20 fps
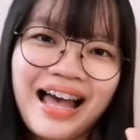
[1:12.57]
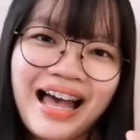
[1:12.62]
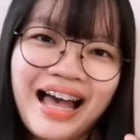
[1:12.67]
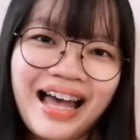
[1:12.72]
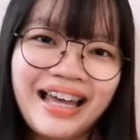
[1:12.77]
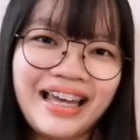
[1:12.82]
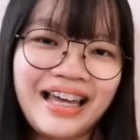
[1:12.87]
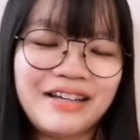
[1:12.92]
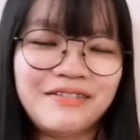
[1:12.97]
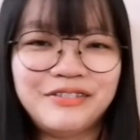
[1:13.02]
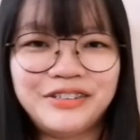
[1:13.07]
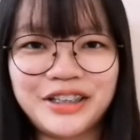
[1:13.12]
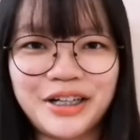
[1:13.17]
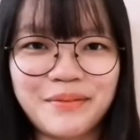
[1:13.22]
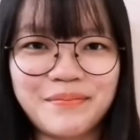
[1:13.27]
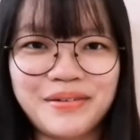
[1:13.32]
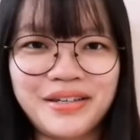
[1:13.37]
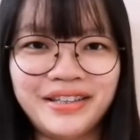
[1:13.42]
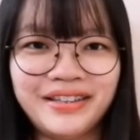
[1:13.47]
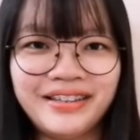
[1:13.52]
Hi, I'm
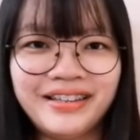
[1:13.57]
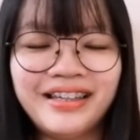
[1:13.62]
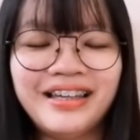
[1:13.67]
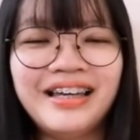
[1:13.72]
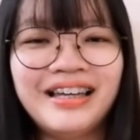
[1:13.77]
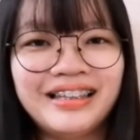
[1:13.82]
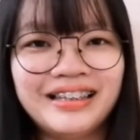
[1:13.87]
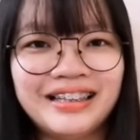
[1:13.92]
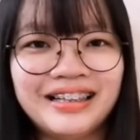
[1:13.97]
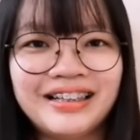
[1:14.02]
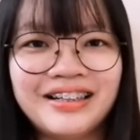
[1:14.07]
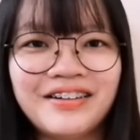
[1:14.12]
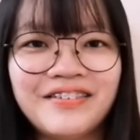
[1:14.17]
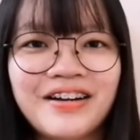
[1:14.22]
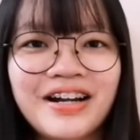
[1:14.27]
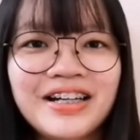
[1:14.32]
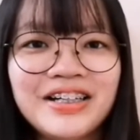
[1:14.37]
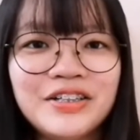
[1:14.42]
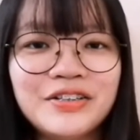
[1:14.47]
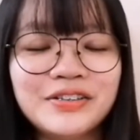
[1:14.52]
Jia Min. The
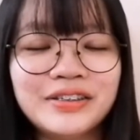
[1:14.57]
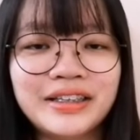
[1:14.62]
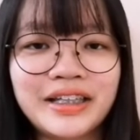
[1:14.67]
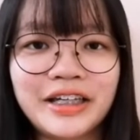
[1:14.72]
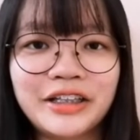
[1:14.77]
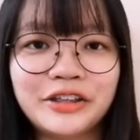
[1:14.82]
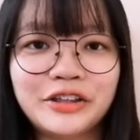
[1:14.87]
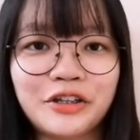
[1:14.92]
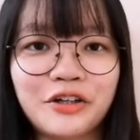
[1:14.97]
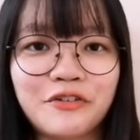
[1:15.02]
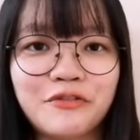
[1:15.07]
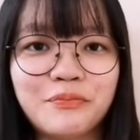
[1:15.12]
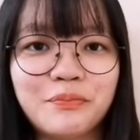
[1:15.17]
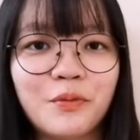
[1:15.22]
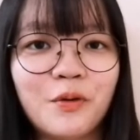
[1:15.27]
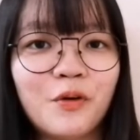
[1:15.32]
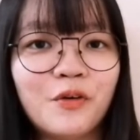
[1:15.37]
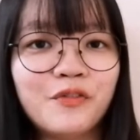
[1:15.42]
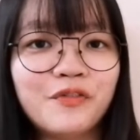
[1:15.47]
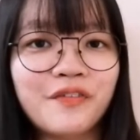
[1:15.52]
correct usage of
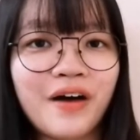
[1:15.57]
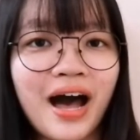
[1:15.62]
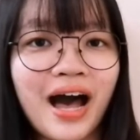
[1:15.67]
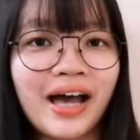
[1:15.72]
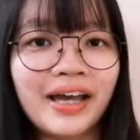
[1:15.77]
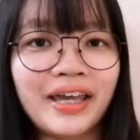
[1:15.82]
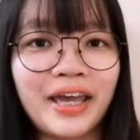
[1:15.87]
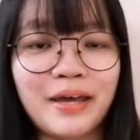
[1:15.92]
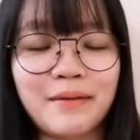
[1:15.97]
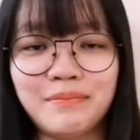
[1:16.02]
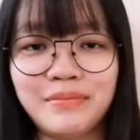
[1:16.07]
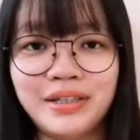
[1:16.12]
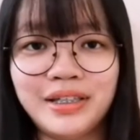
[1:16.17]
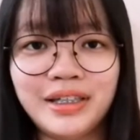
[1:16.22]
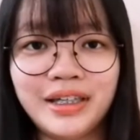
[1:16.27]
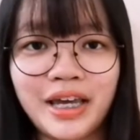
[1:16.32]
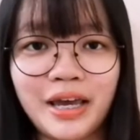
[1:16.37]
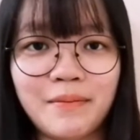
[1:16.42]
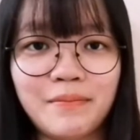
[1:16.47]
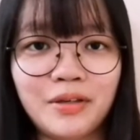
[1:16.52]
both I and
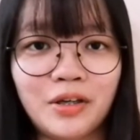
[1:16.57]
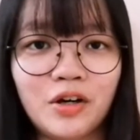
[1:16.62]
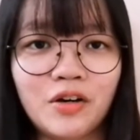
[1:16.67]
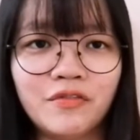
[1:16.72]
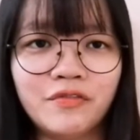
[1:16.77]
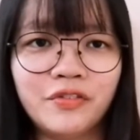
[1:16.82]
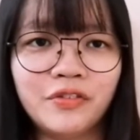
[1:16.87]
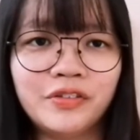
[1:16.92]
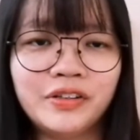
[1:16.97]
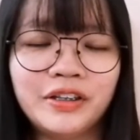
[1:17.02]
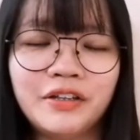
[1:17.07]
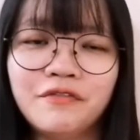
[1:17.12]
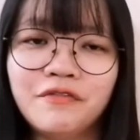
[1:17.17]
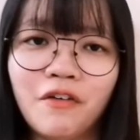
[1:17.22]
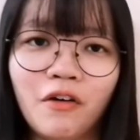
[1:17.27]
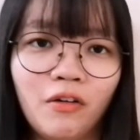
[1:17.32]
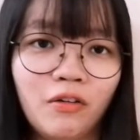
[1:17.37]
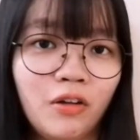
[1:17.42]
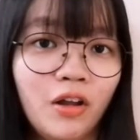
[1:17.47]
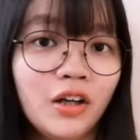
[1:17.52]
me can be confusing
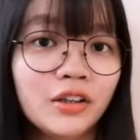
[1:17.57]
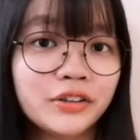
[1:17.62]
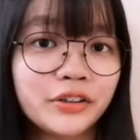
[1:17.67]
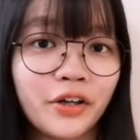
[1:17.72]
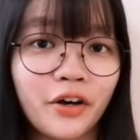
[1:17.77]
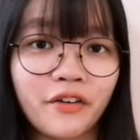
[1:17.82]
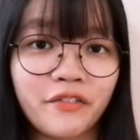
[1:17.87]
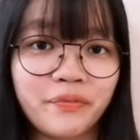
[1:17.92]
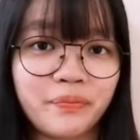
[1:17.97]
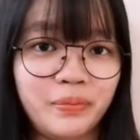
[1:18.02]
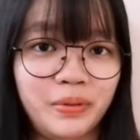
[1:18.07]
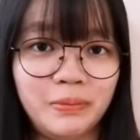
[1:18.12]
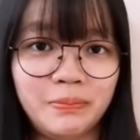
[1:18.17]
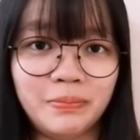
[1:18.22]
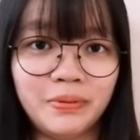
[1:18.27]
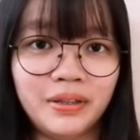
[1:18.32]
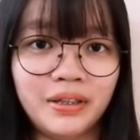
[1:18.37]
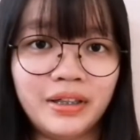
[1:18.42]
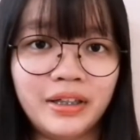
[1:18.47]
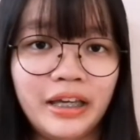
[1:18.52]
for lots of
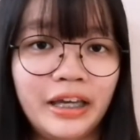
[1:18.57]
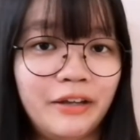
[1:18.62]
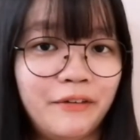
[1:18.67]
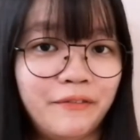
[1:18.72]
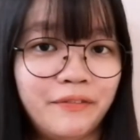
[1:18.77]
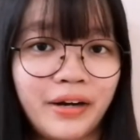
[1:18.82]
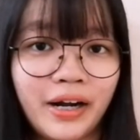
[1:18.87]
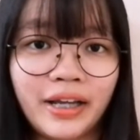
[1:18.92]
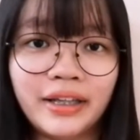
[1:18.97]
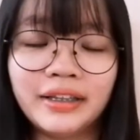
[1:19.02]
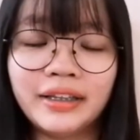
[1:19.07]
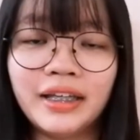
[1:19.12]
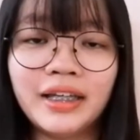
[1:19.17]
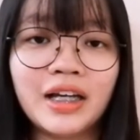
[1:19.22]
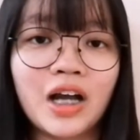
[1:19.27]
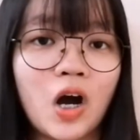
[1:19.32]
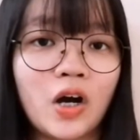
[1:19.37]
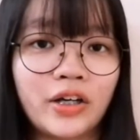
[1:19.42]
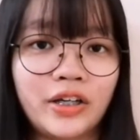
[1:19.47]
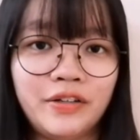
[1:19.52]
people in
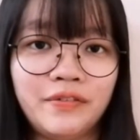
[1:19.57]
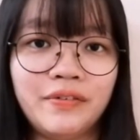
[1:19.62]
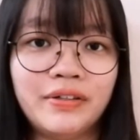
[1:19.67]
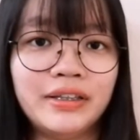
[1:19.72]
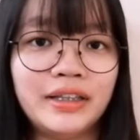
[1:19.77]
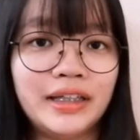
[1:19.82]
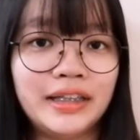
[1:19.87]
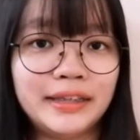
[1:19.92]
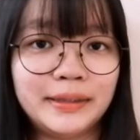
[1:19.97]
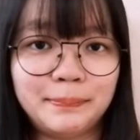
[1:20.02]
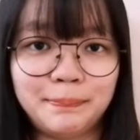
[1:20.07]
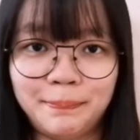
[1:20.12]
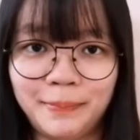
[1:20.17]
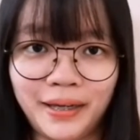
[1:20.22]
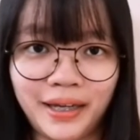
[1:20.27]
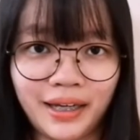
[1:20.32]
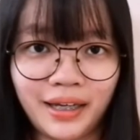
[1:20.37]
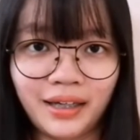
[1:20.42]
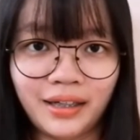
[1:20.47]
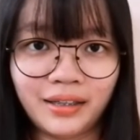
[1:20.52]
writing or even in
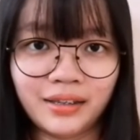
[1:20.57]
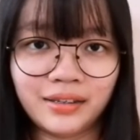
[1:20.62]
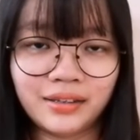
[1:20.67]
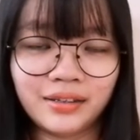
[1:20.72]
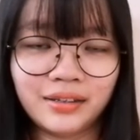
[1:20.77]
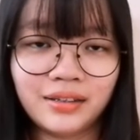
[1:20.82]
speaking.